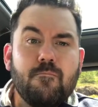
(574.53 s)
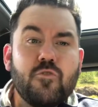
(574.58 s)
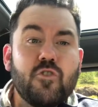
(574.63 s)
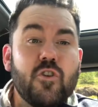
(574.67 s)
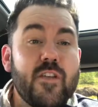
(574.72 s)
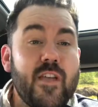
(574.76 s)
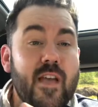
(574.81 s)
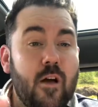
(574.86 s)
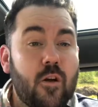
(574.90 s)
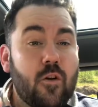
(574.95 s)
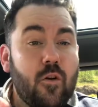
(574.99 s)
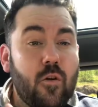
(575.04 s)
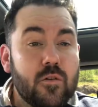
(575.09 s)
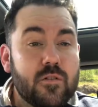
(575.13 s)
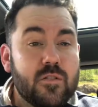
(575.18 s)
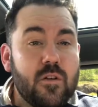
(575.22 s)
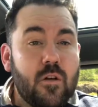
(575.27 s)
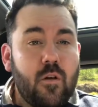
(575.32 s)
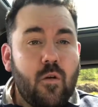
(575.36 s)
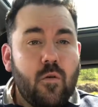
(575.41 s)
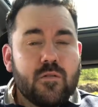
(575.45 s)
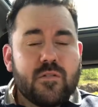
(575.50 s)
So yeah, I'd
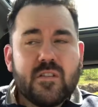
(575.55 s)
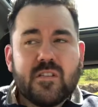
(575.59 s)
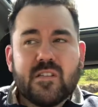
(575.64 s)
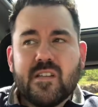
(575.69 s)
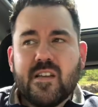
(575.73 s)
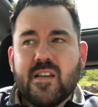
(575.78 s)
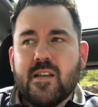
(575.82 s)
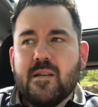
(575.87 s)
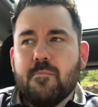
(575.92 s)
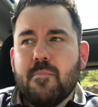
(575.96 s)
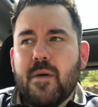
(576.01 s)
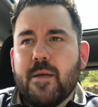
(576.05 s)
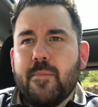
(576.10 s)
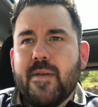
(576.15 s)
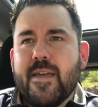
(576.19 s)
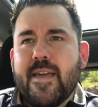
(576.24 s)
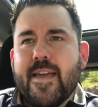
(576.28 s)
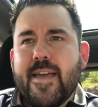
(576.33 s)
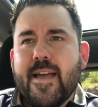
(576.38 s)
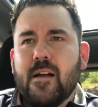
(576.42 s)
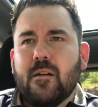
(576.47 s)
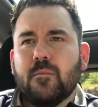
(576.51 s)
like to see it maybe
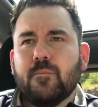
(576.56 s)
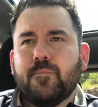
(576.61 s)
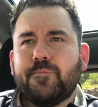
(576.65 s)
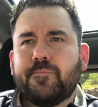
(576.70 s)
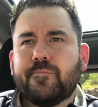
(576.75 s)
here.